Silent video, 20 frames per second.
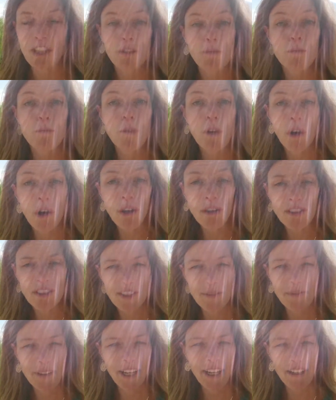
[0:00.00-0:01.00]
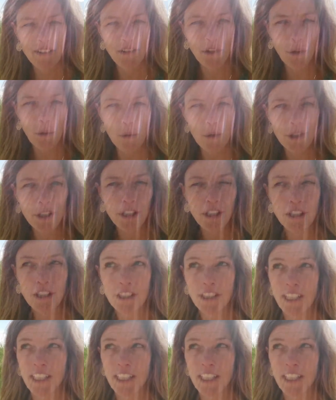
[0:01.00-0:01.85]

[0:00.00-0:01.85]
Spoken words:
enroll in some kind of course,